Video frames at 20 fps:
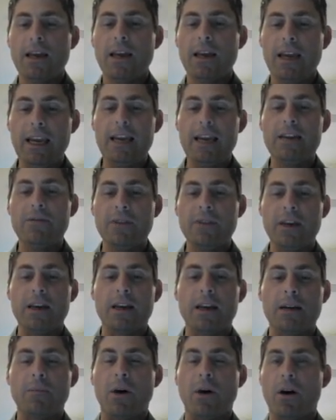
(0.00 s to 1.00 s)
in the
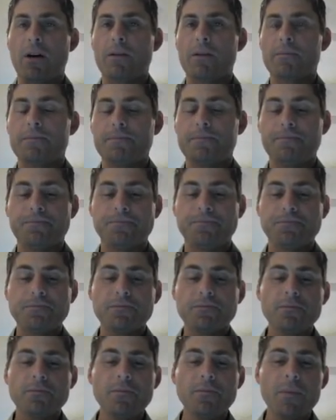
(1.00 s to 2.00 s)
NMR.
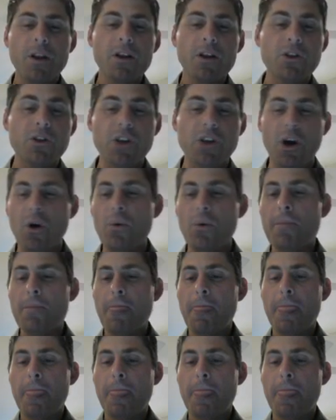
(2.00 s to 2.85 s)
So